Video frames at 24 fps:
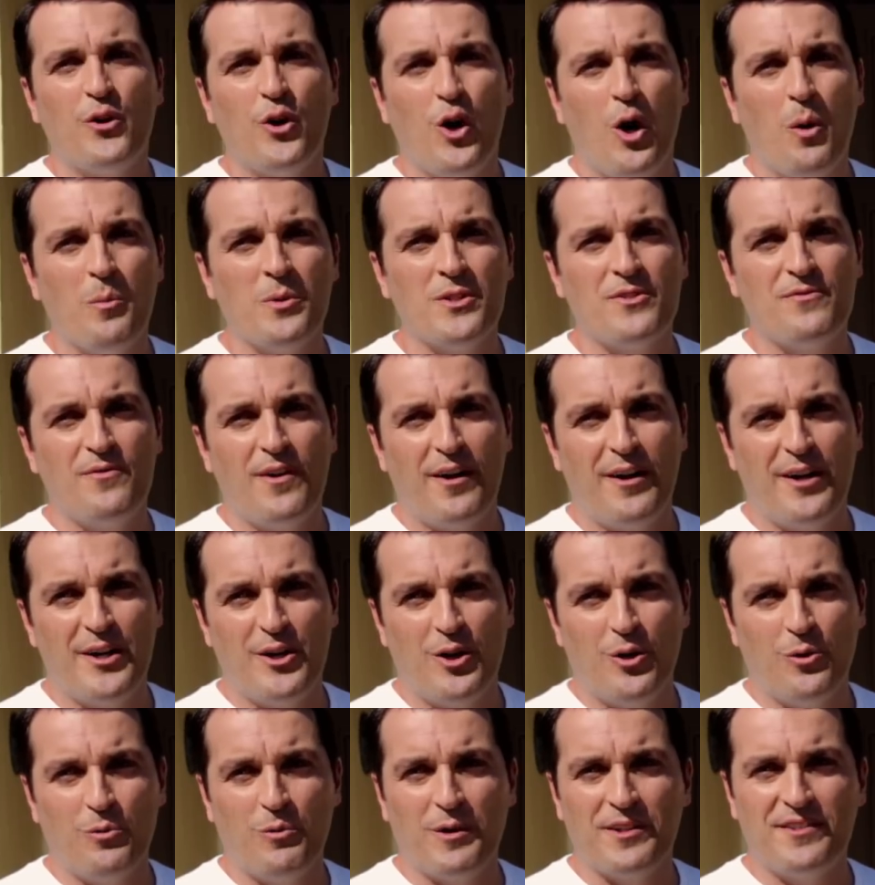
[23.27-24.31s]
home is very
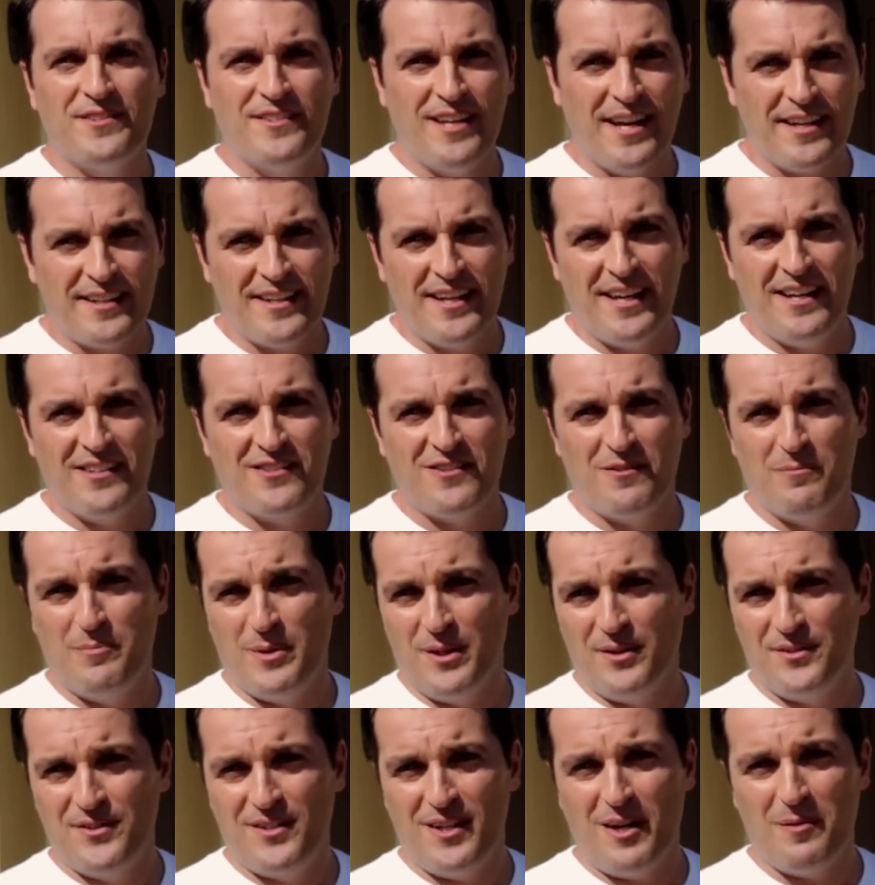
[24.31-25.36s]
old with decades of
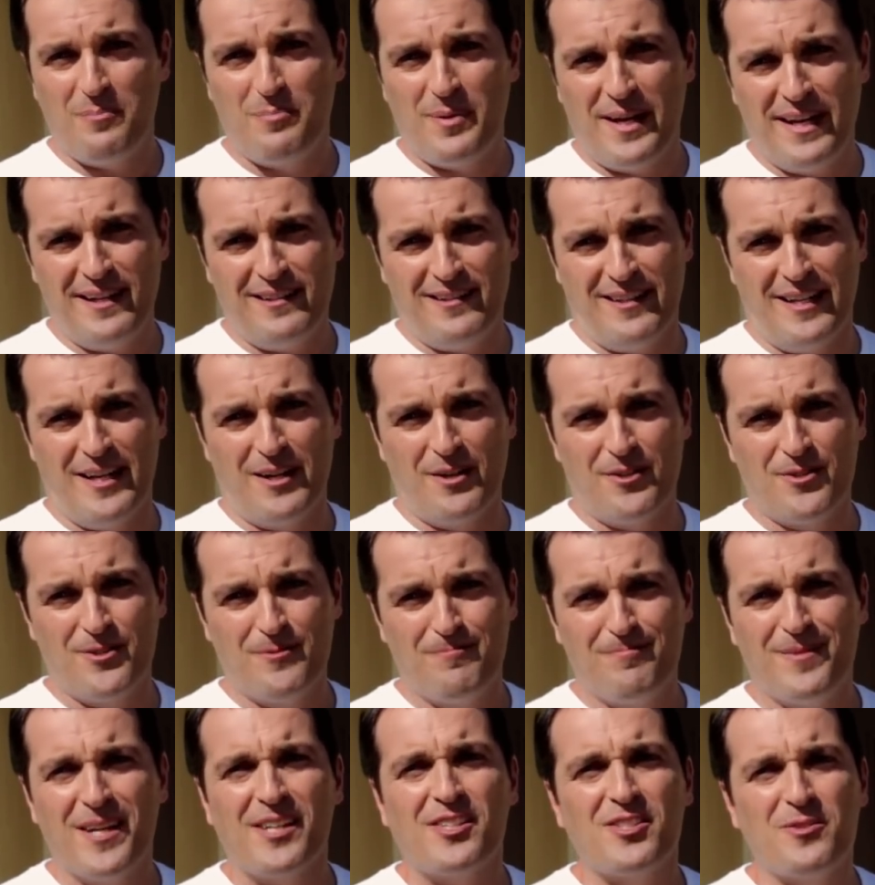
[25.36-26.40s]
built-up paint layers,
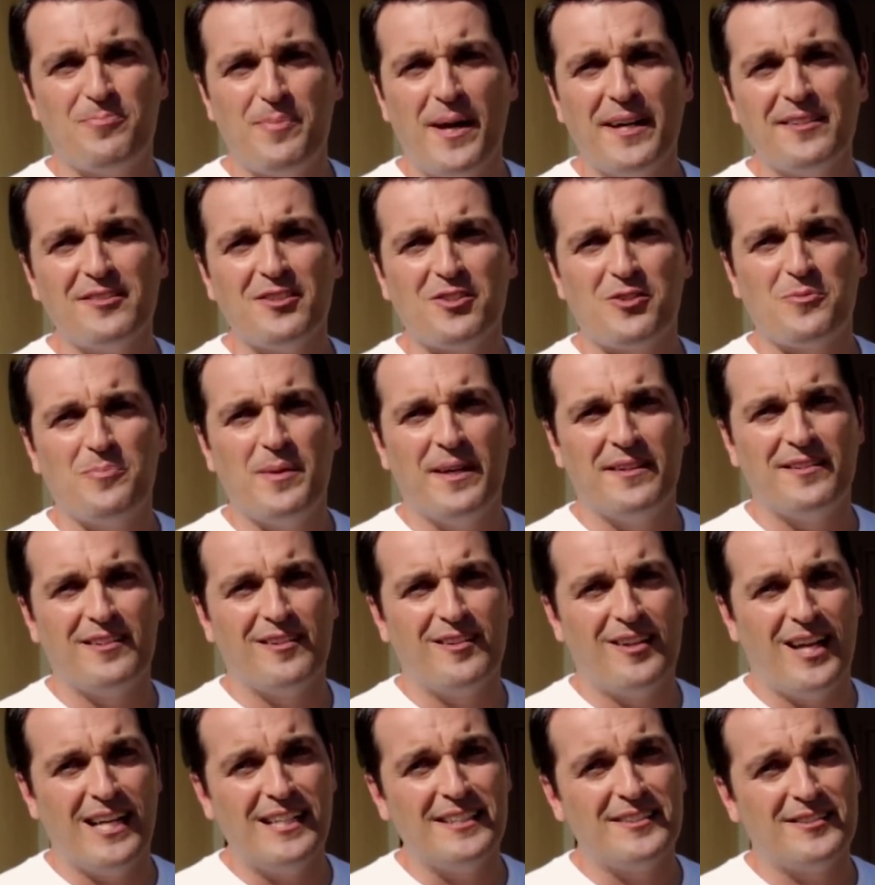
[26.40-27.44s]
expect to spend a
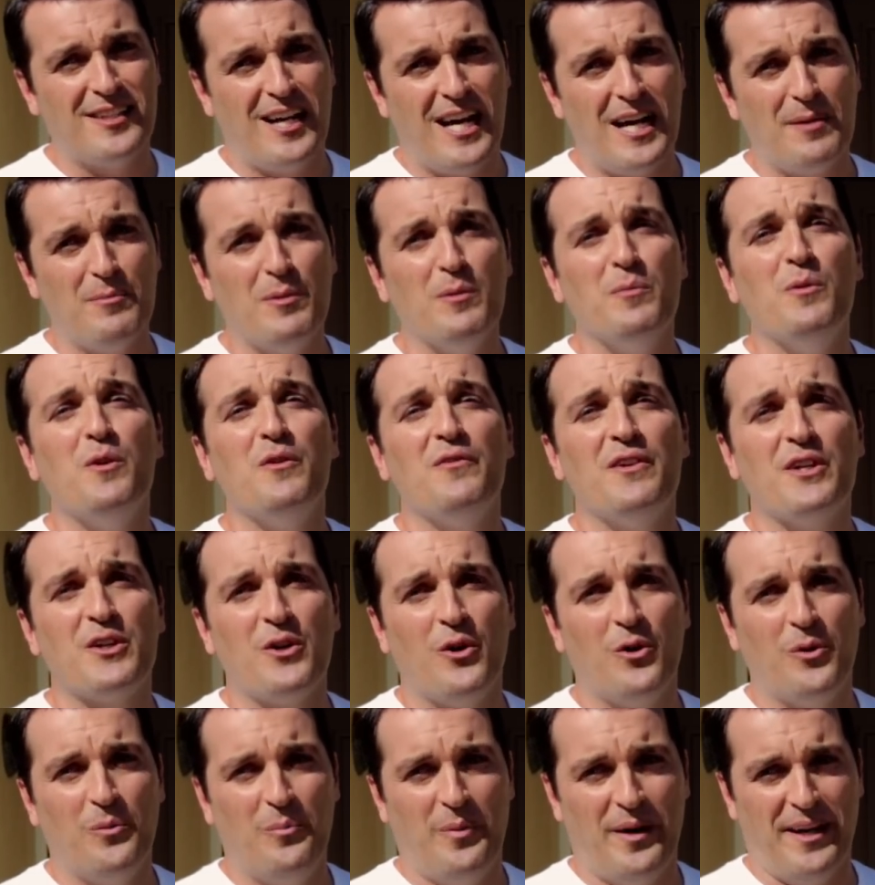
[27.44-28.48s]
lot of time removing
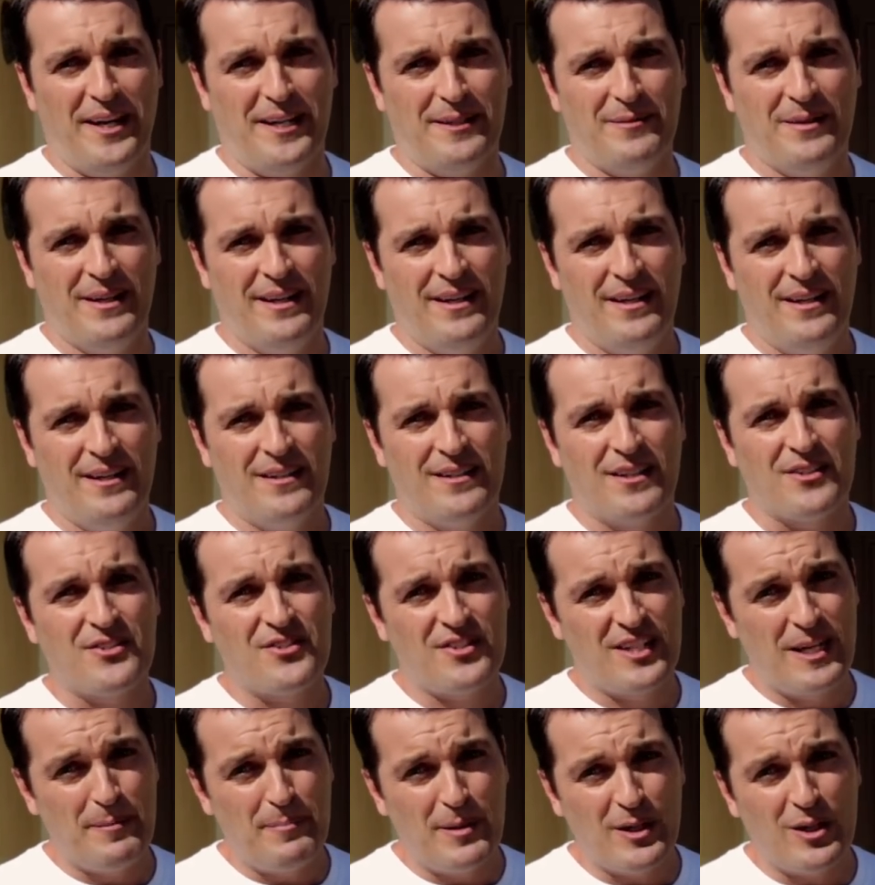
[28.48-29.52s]
old paint.
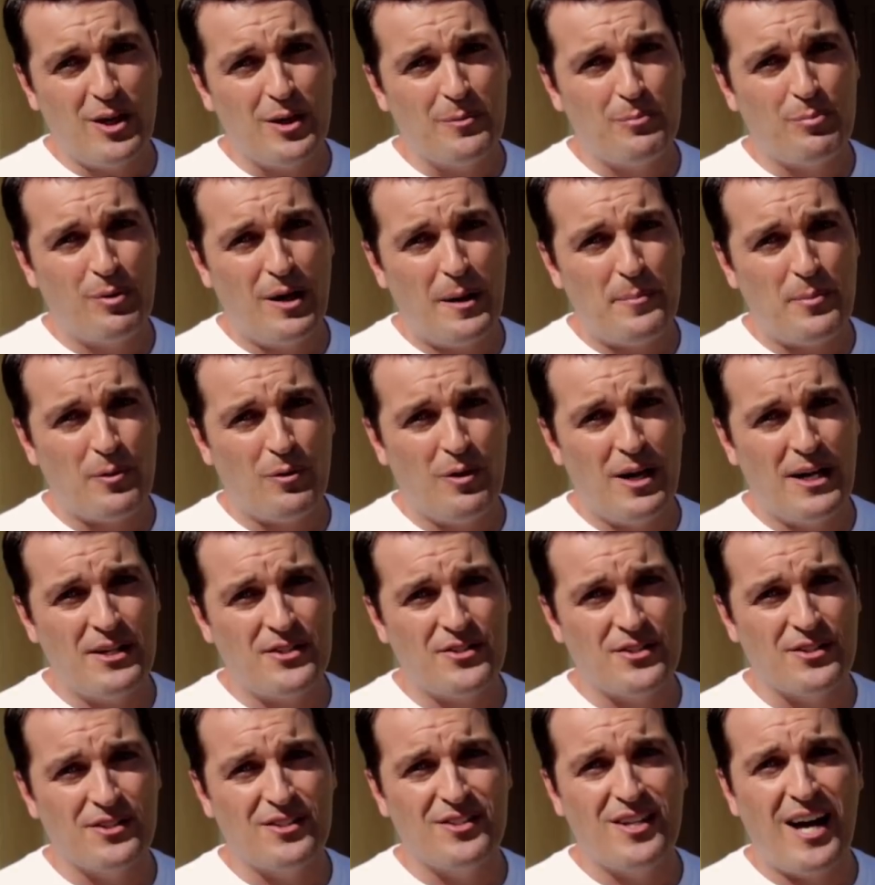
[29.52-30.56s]
skipping on
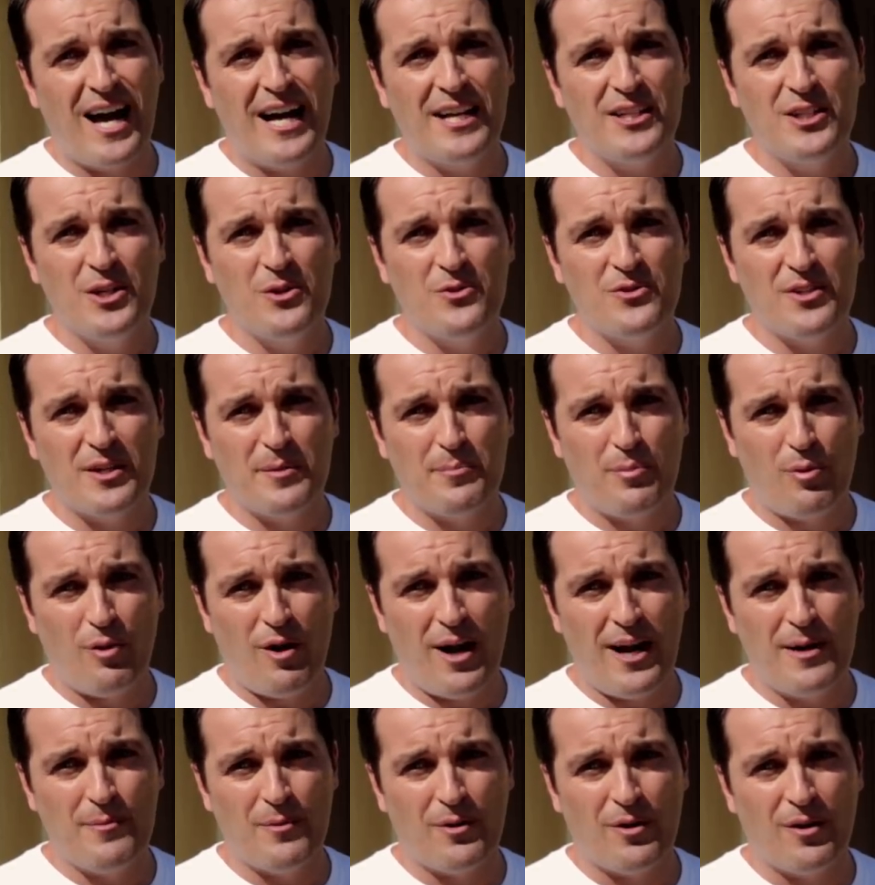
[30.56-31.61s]
preparation, not using
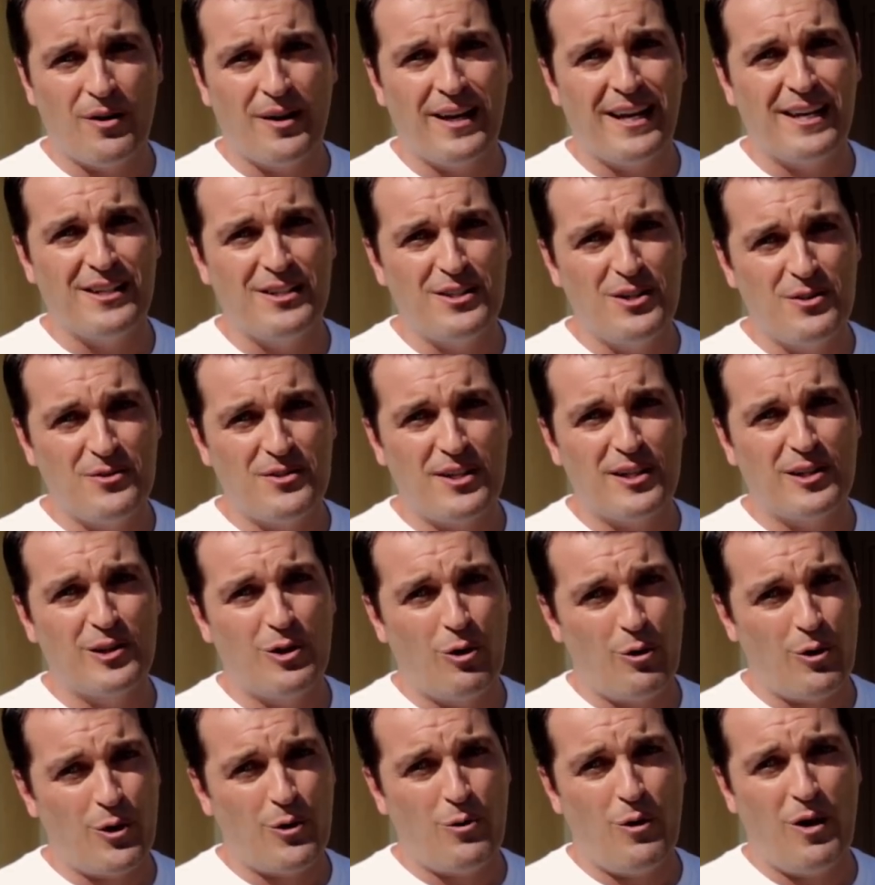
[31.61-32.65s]
primer, and using
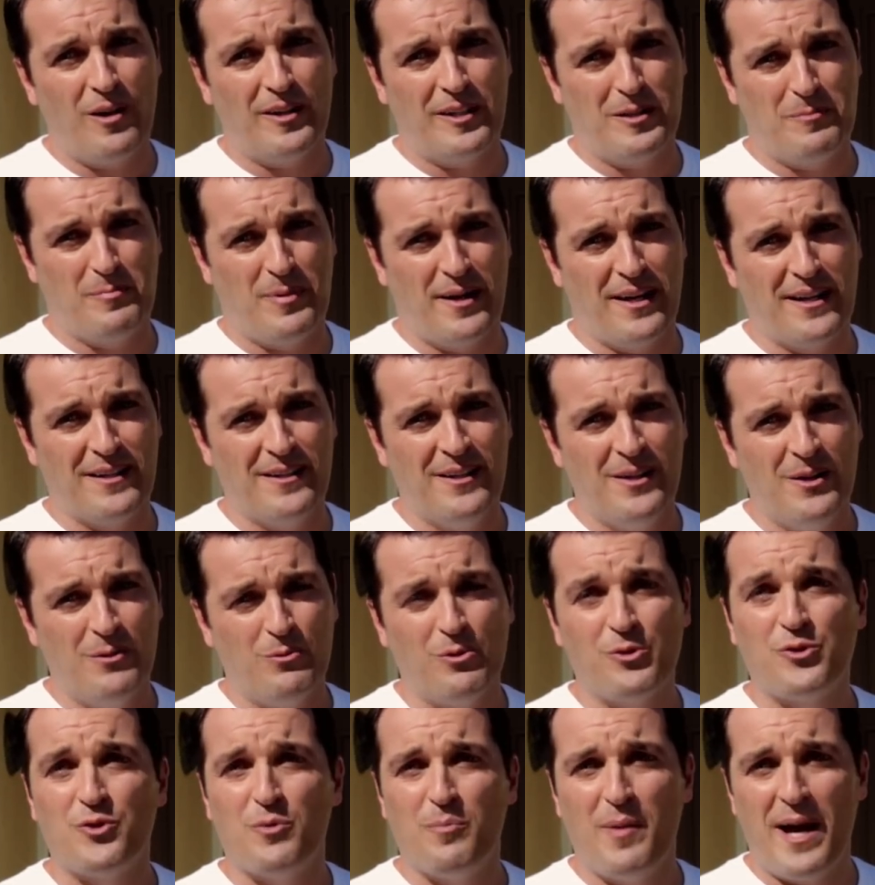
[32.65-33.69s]
lower quality paint
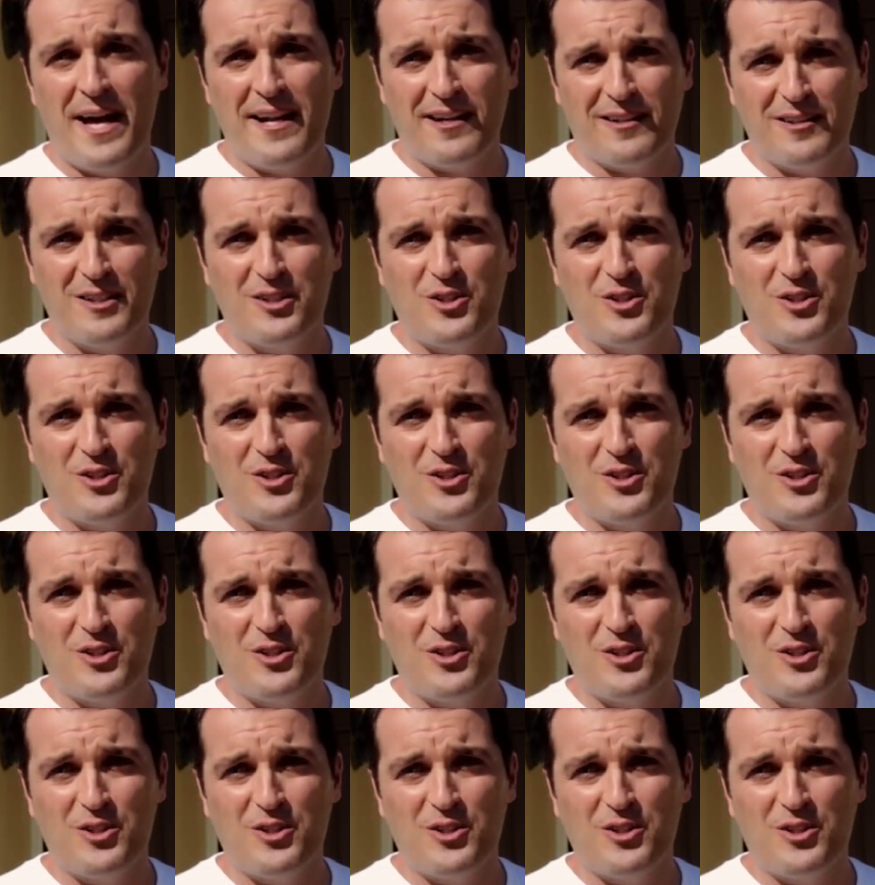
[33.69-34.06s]
will dramatically